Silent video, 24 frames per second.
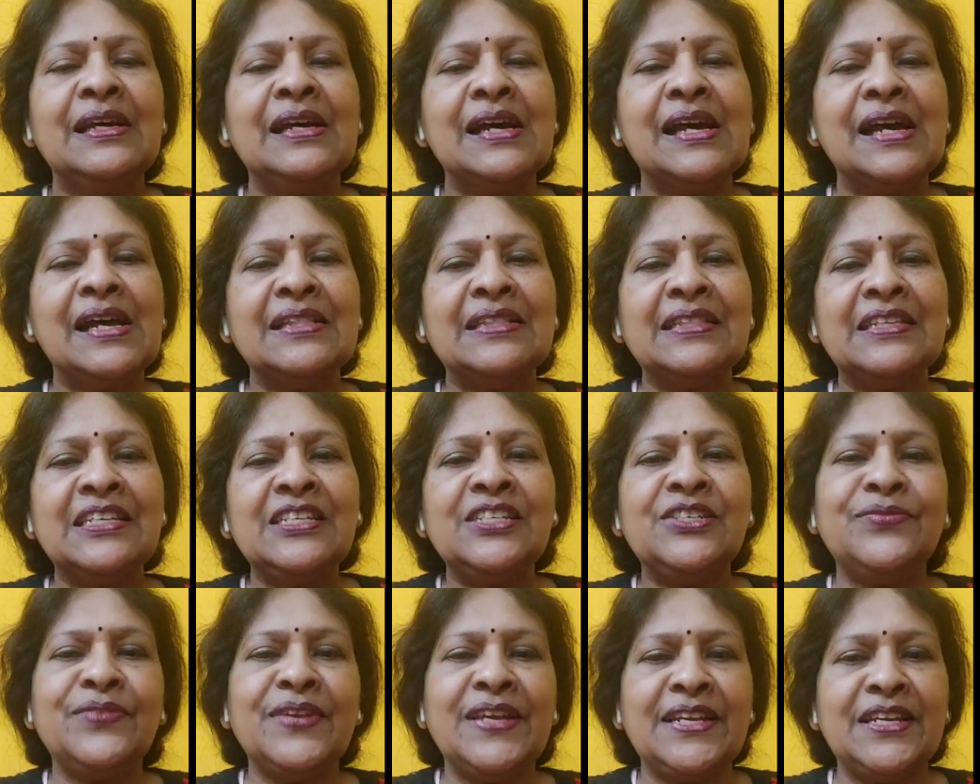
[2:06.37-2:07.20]
And
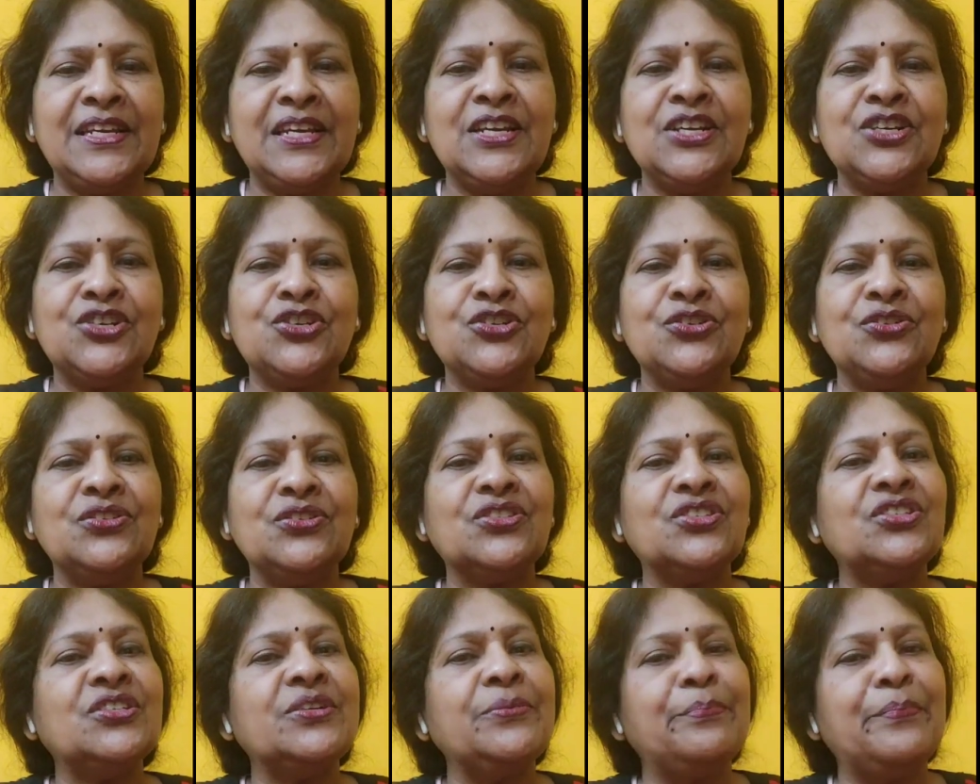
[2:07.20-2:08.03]
these
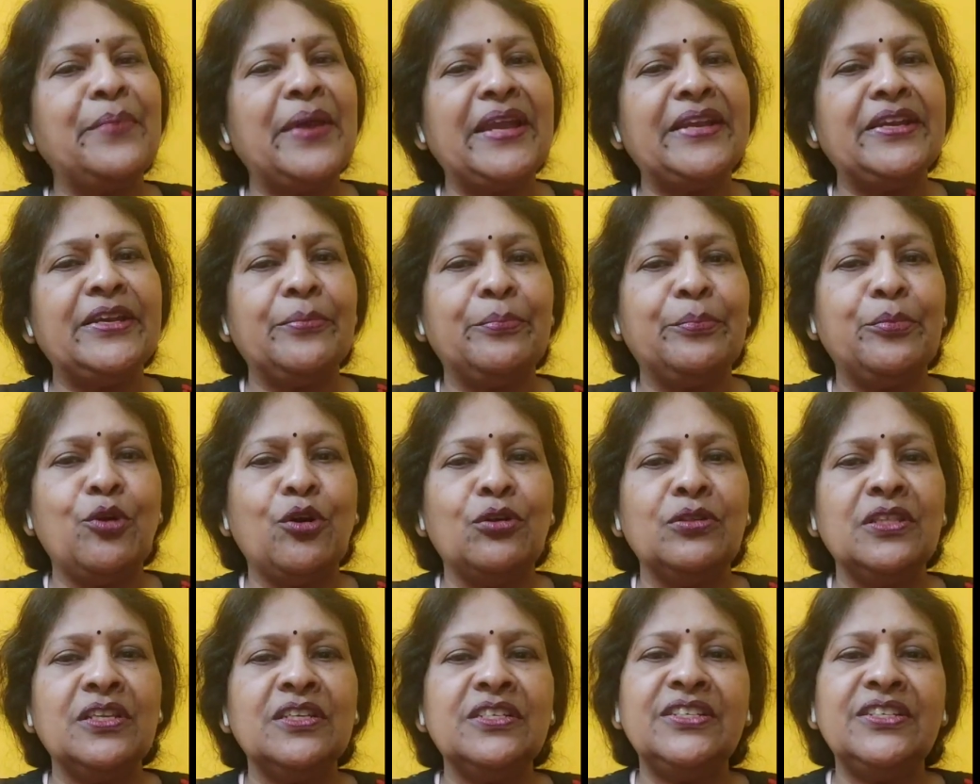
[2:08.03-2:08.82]
variations depend upon